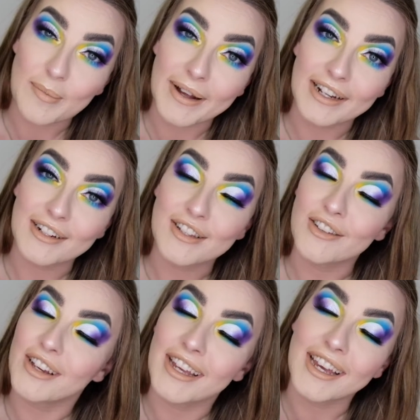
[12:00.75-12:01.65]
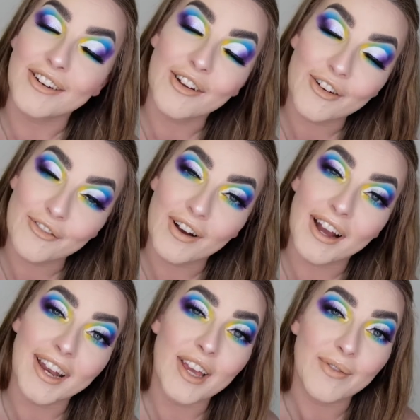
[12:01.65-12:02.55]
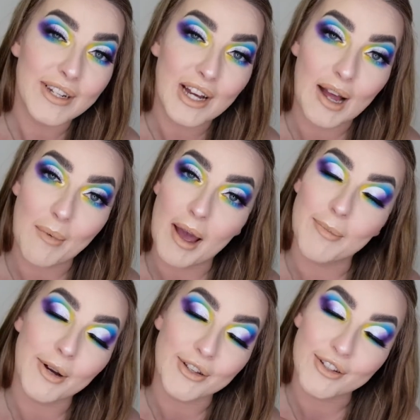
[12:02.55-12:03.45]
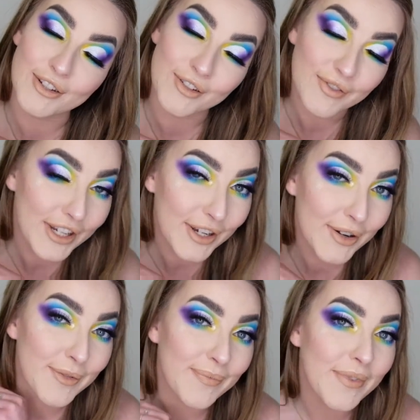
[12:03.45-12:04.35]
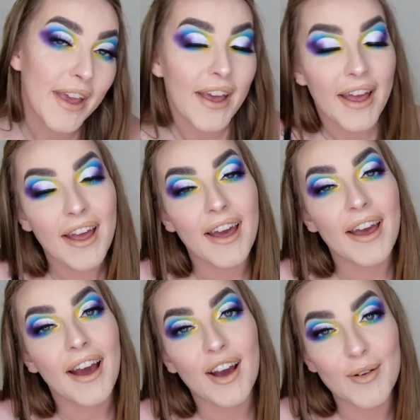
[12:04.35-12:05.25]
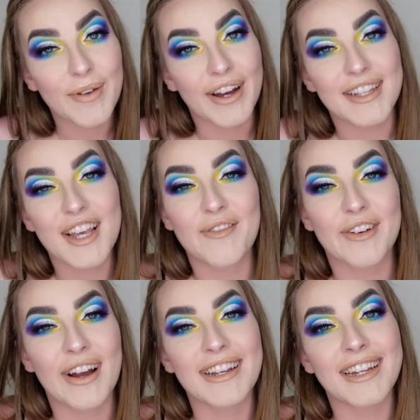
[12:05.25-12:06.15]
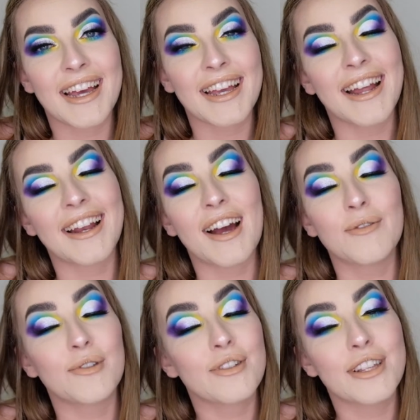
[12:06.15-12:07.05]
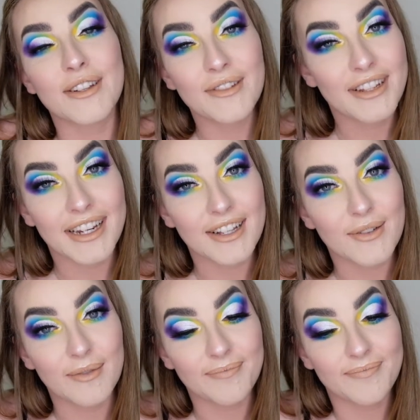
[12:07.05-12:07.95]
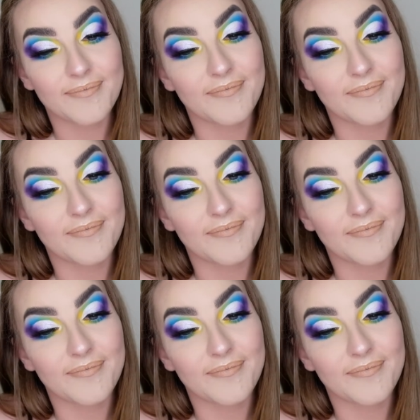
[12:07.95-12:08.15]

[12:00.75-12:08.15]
button so you can get notified every time I post a new video. I hope you guys have a great day and I will see you in the next one.